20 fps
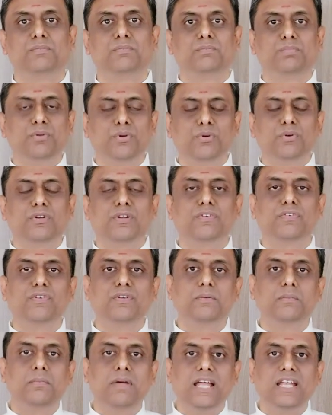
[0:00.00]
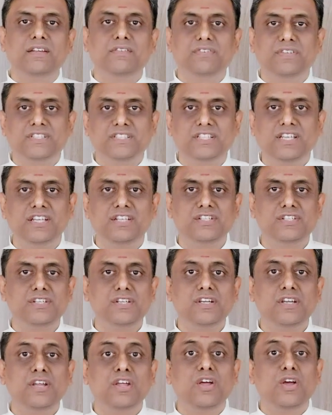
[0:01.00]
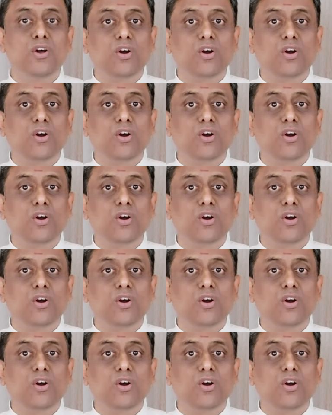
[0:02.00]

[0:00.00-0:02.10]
Beautiful manifestation